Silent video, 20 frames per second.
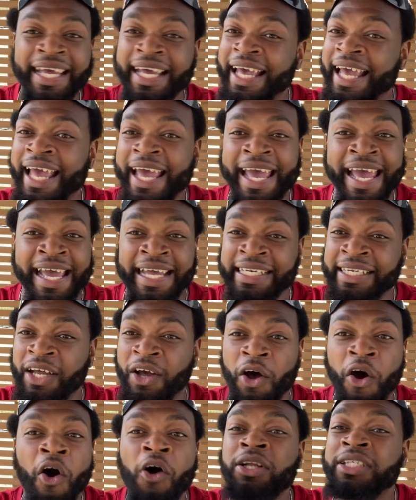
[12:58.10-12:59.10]
and
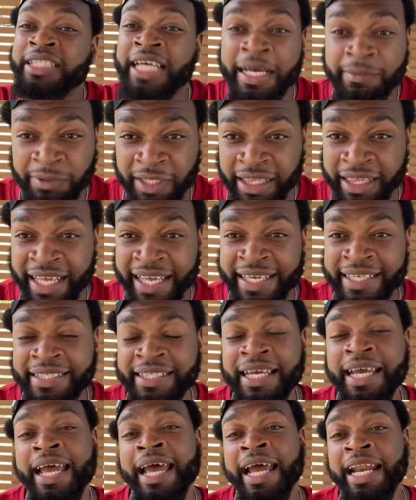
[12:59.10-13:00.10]
all types of things.
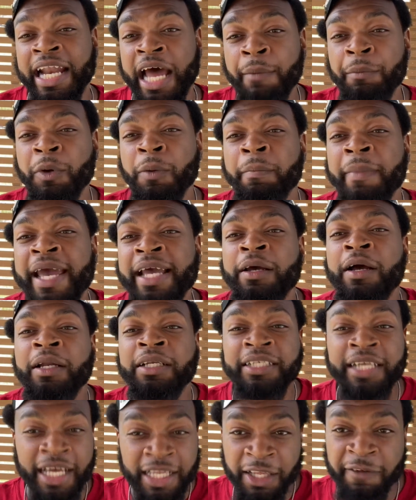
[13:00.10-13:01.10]
And I'm gonna make
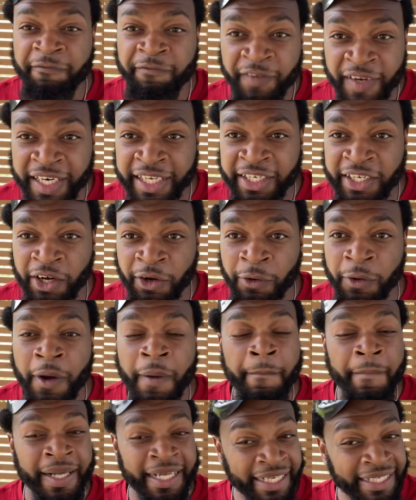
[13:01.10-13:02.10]
another video,
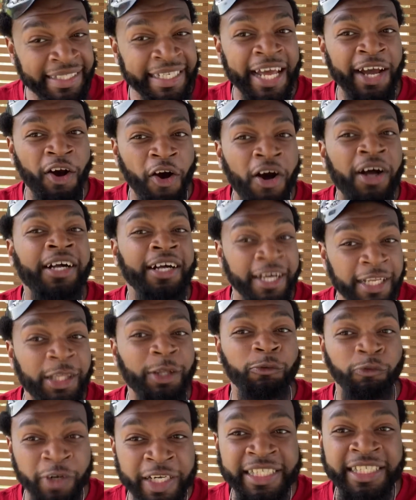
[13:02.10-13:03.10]
because there are other
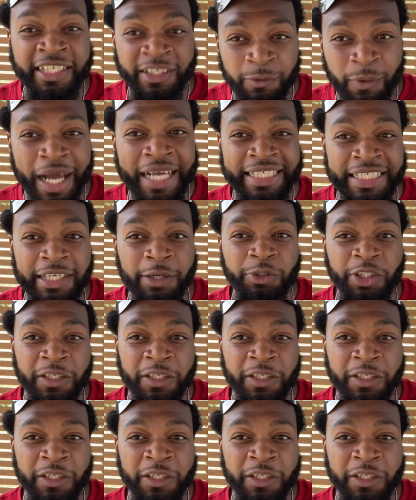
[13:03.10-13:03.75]
reasons why social